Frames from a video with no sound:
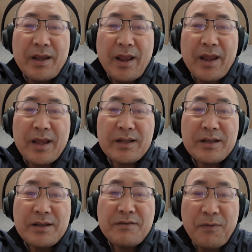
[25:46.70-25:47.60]
And
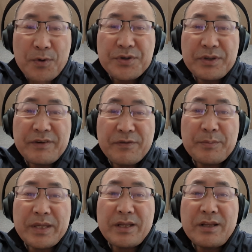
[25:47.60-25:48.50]
fortunately for
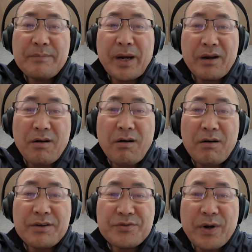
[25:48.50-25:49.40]
me, my
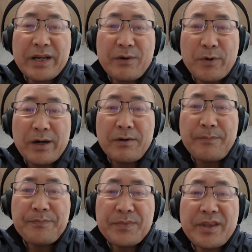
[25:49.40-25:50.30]
car is running
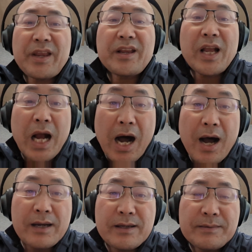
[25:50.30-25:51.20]
well, thank
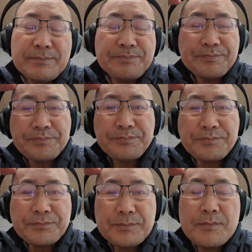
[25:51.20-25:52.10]
God.
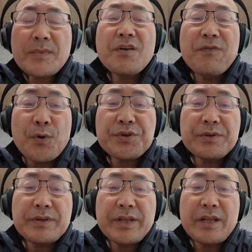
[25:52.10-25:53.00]

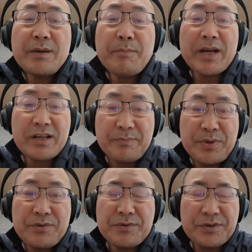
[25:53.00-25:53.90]
Fortunately, my
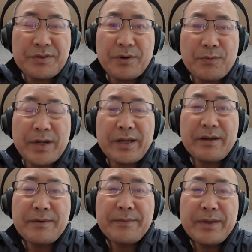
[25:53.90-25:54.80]
computer is still
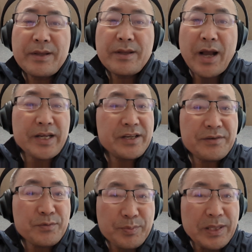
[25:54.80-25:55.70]
running. I need
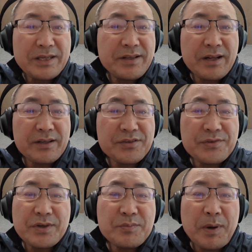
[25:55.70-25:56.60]
to replace that as
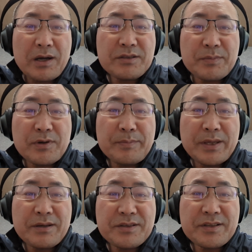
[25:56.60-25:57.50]
soon as possible
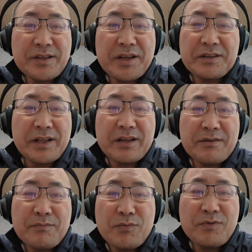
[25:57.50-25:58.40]
because it takes like
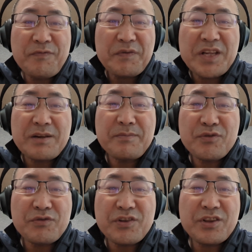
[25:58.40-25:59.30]
15
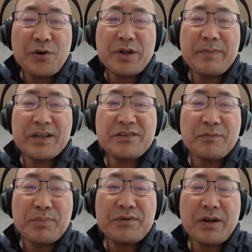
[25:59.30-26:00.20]
to 30 minutes
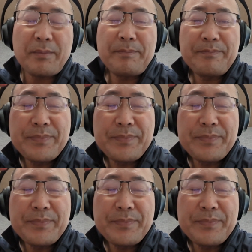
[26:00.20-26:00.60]
to boot up.